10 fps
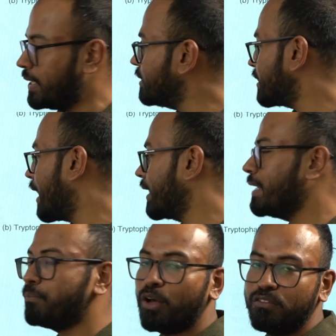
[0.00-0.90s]
hence
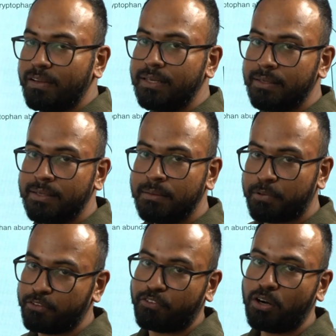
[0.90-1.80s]
RNA pol will
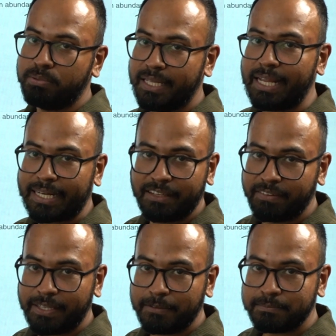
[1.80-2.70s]
perform their
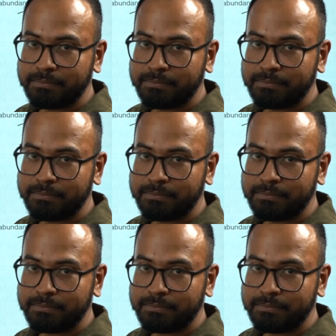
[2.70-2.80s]
activity.